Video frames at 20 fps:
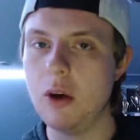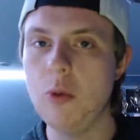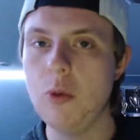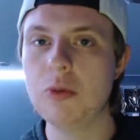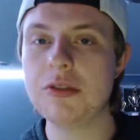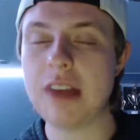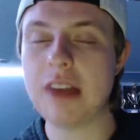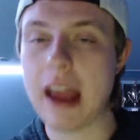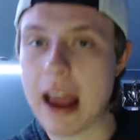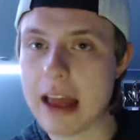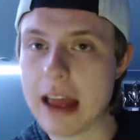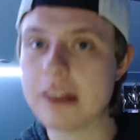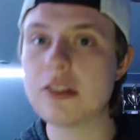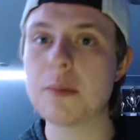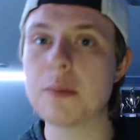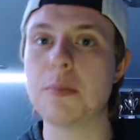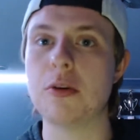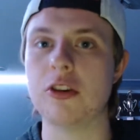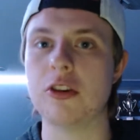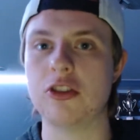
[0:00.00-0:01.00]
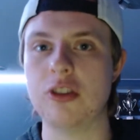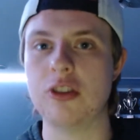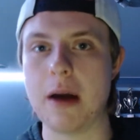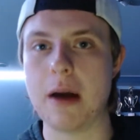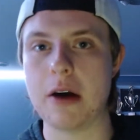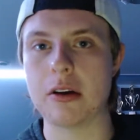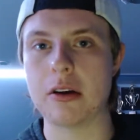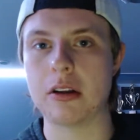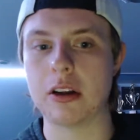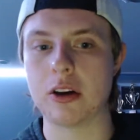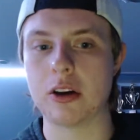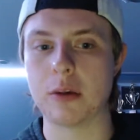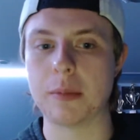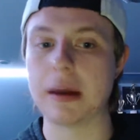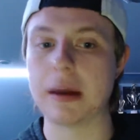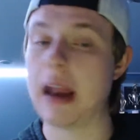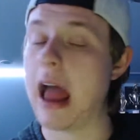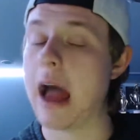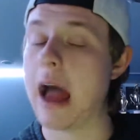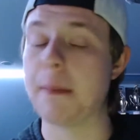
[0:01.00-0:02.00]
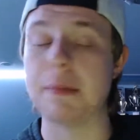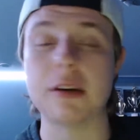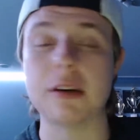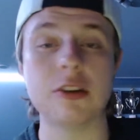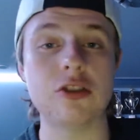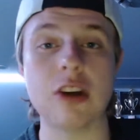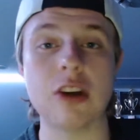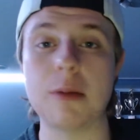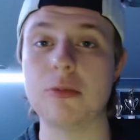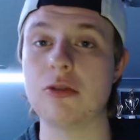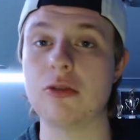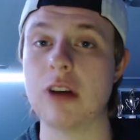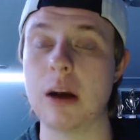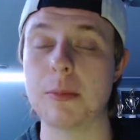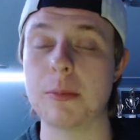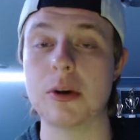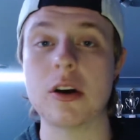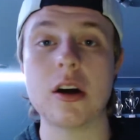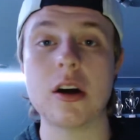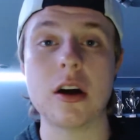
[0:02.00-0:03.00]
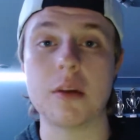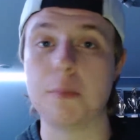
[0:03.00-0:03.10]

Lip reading: tend to push them out a little bit. Happened to James Reimer.